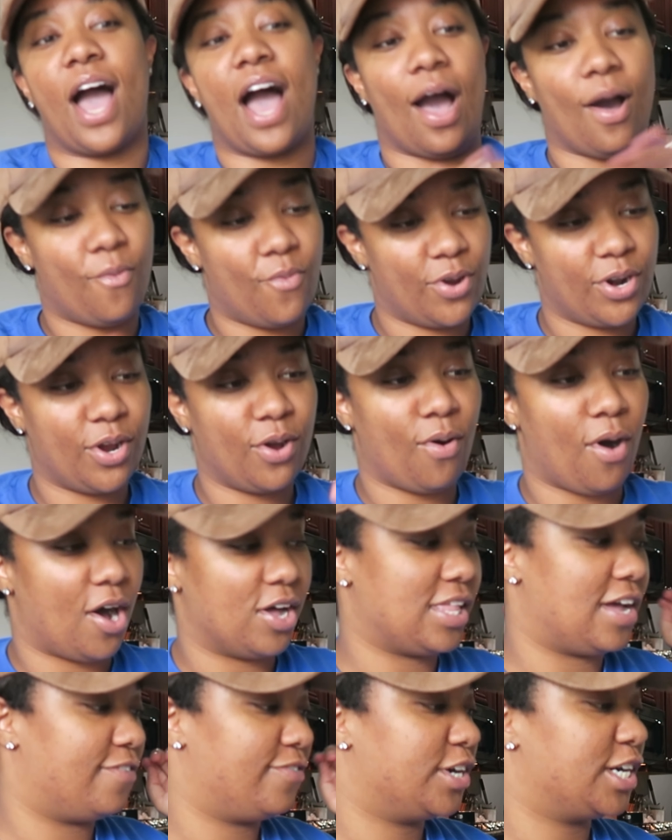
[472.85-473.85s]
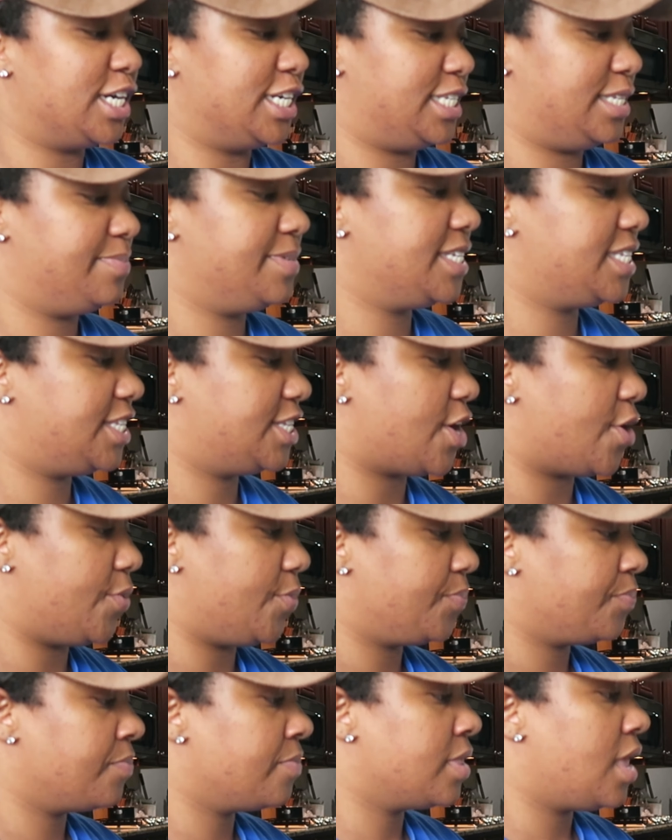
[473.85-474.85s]
I wanna go all out for Christmas. So
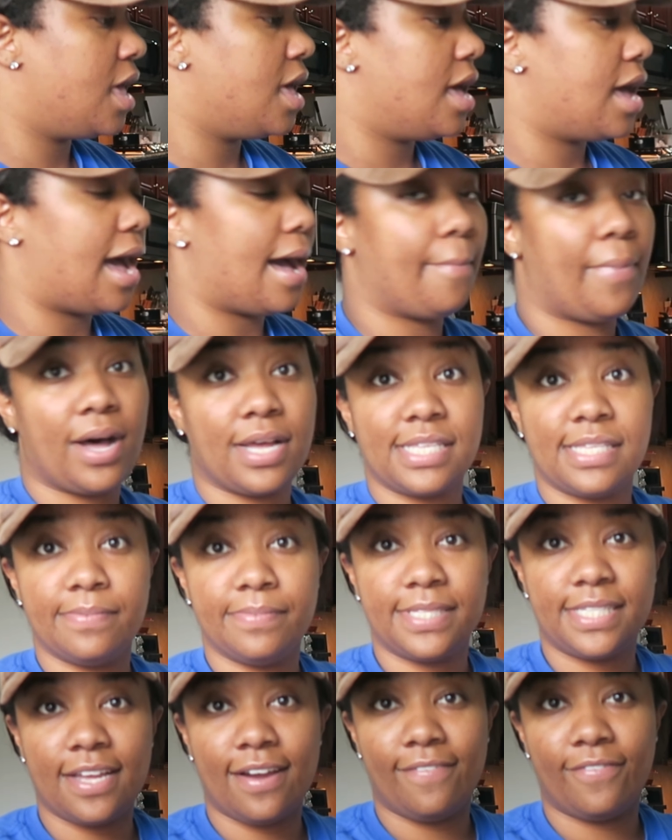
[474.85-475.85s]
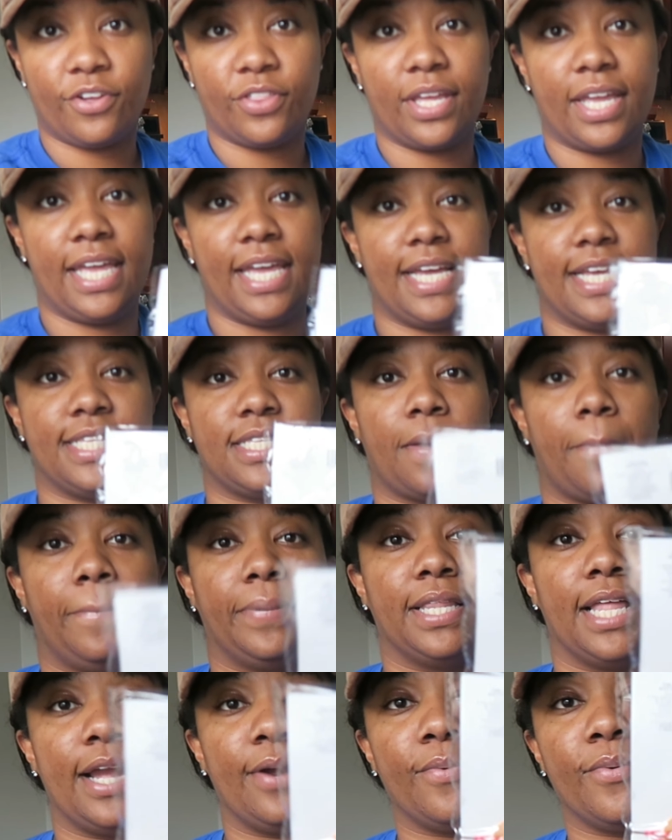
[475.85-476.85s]
I bought some stuff for the kids'
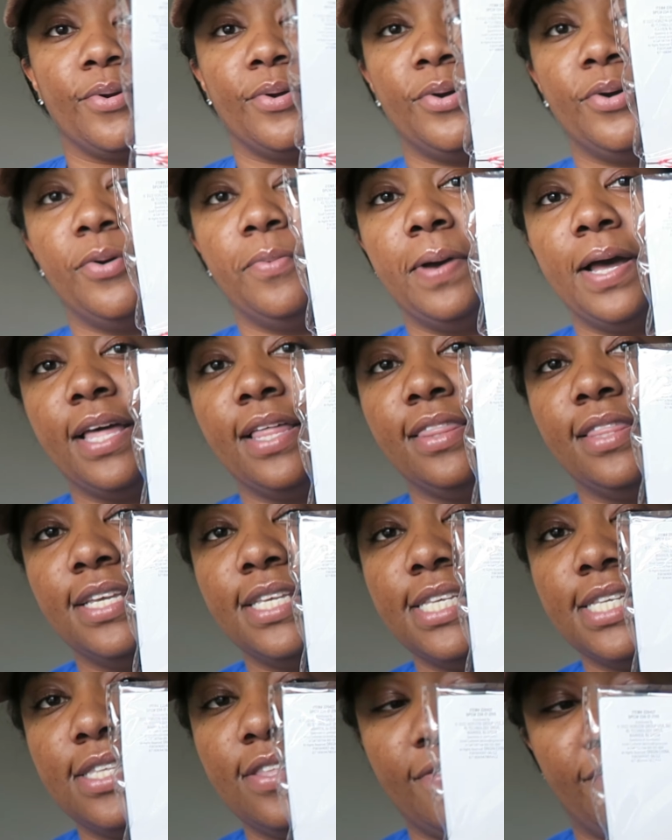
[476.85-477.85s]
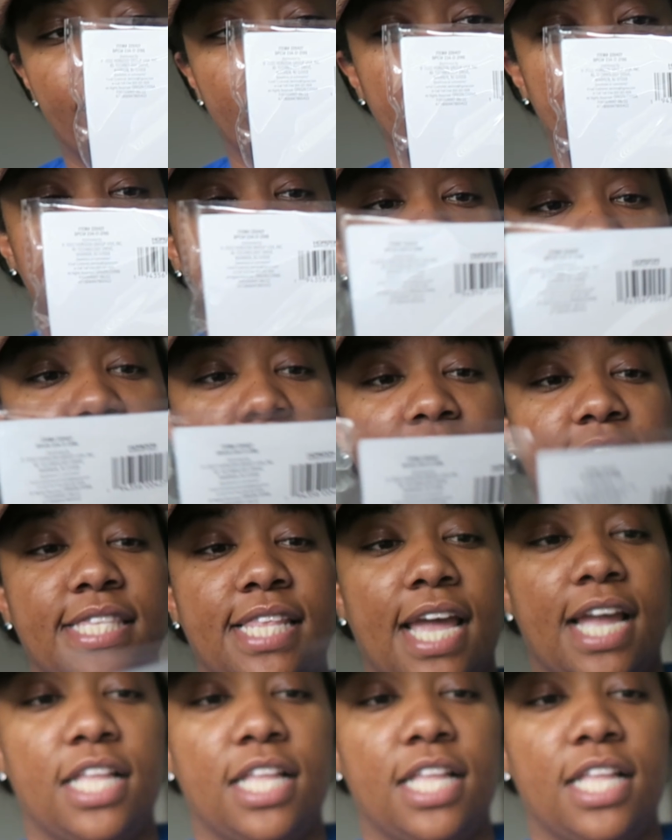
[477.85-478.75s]
playroom. This is the first thing. It's